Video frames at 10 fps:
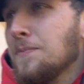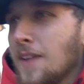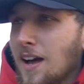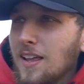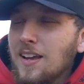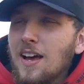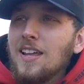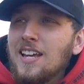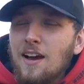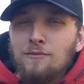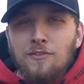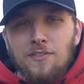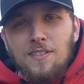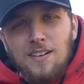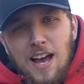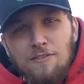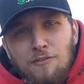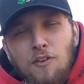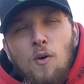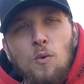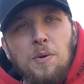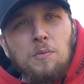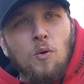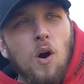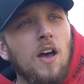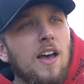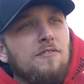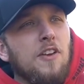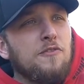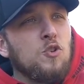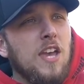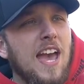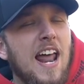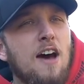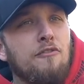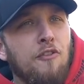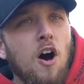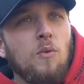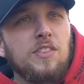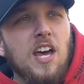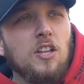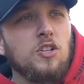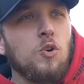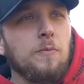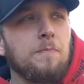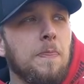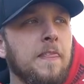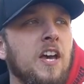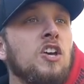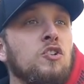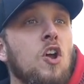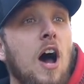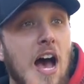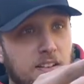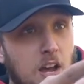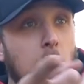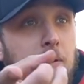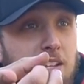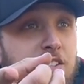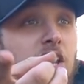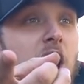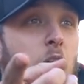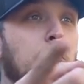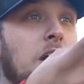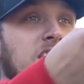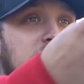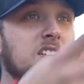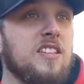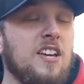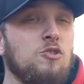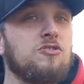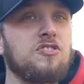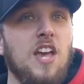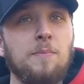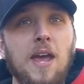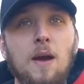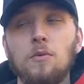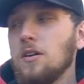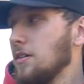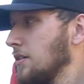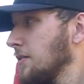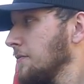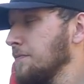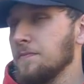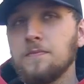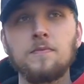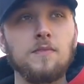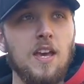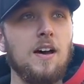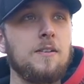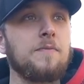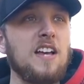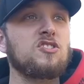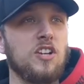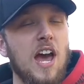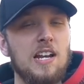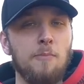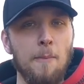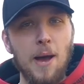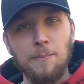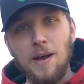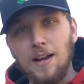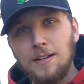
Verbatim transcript: I like I like having having fun with people. What if, if you can't have fun? What the hell are you doing? You know, I uh, until I upgraded to this, I used the same camera. Yeah, I still got it in my backpack.